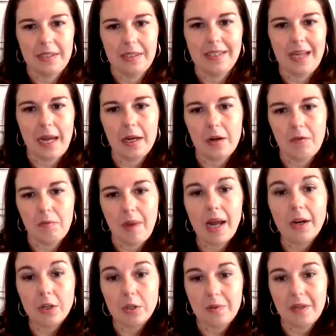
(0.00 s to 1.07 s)
executive
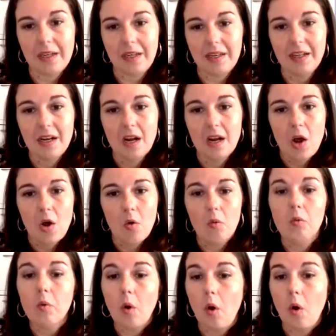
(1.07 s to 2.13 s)
management
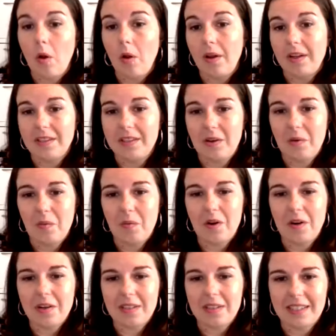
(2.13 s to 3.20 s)
mm-hmm. role and so
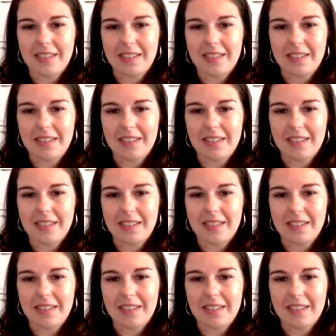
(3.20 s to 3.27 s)
what are the